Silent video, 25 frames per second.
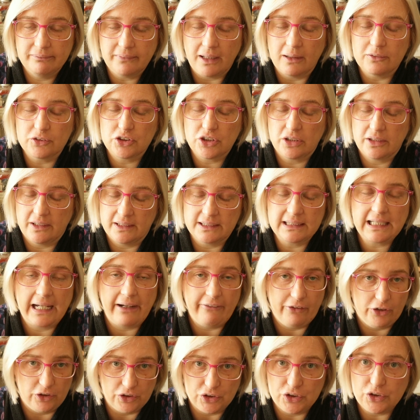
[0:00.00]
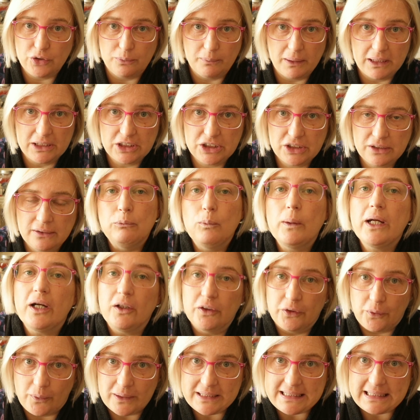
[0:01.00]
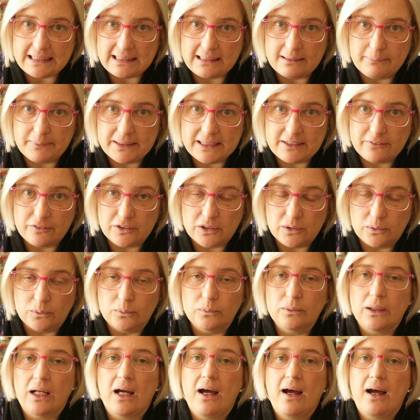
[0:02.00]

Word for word: I'll try not to carry on too much. We all know it's a little bit difficult.